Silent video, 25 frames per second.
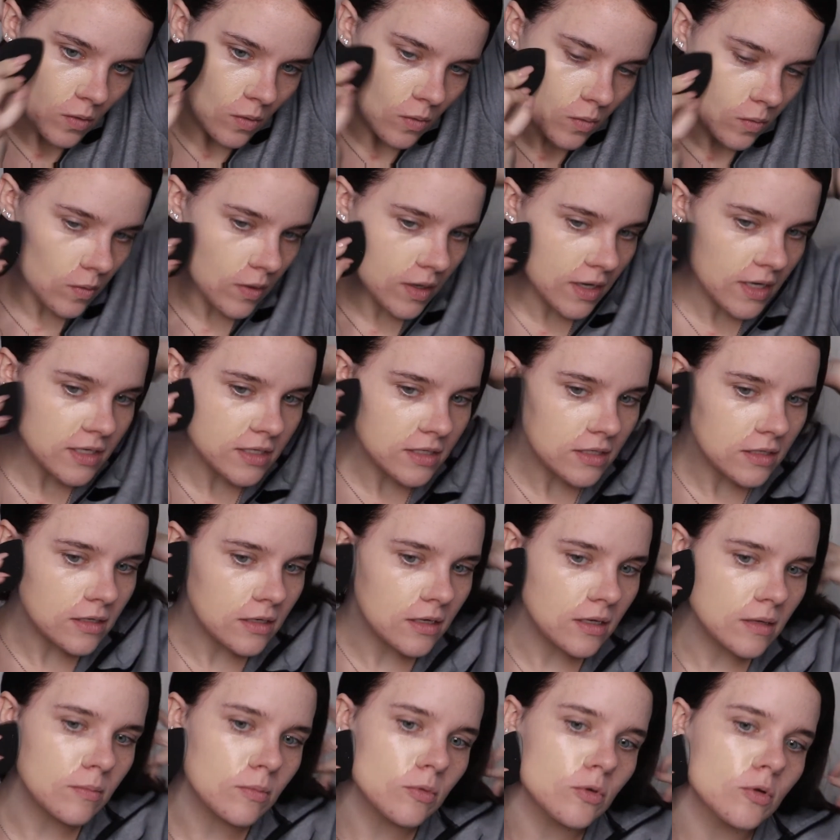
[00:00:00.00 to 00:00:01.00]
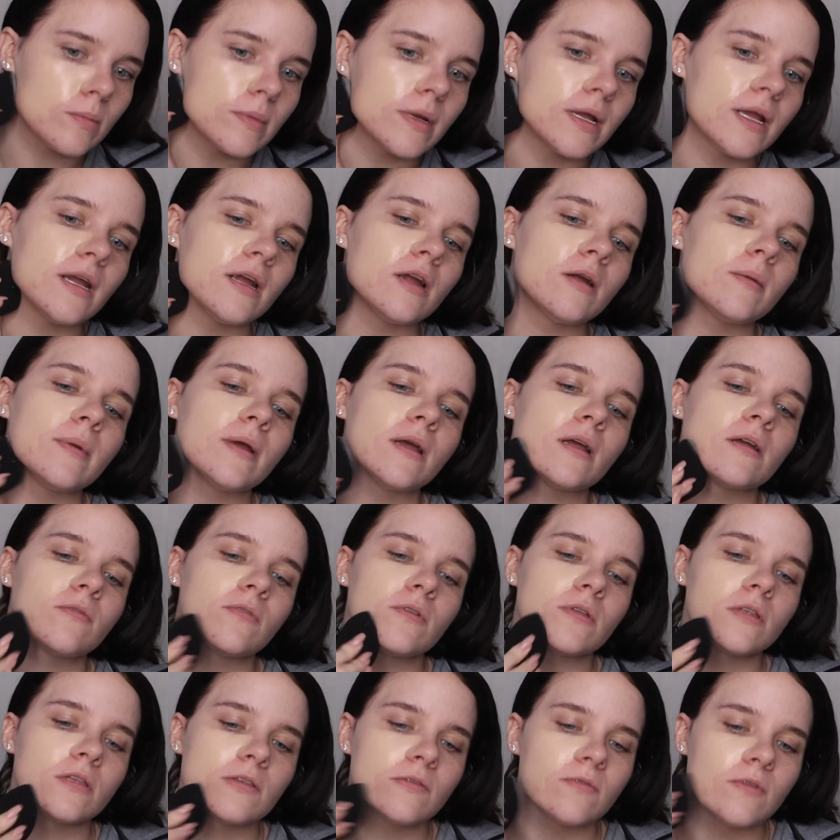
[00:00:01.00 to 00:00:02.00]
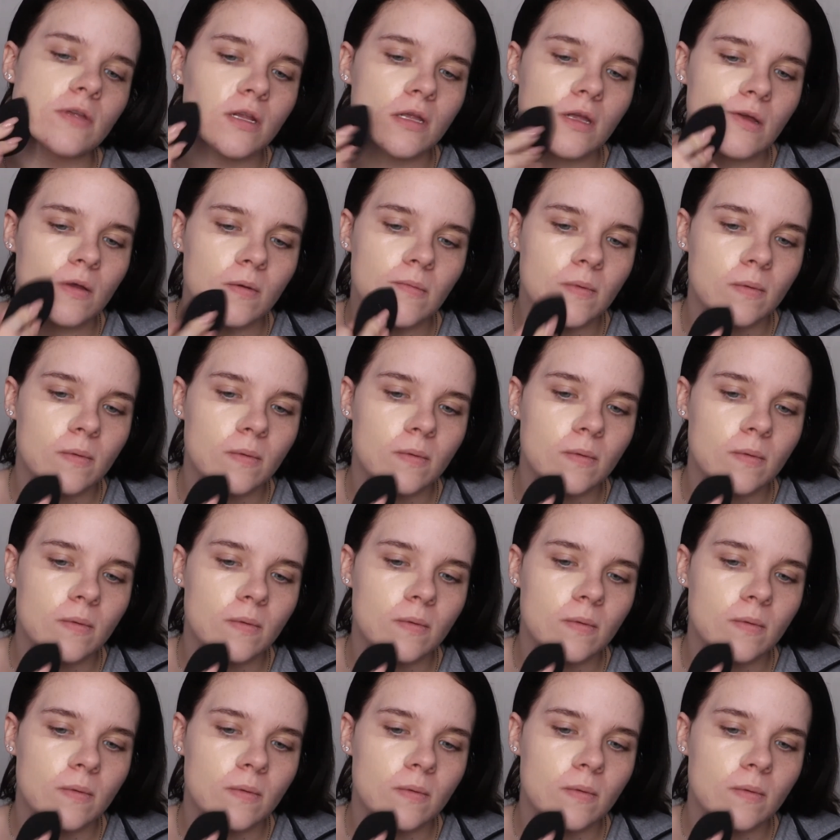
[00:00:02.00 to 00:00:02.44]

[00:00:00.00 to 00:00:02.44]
Why didn't I pull my hair back for this video?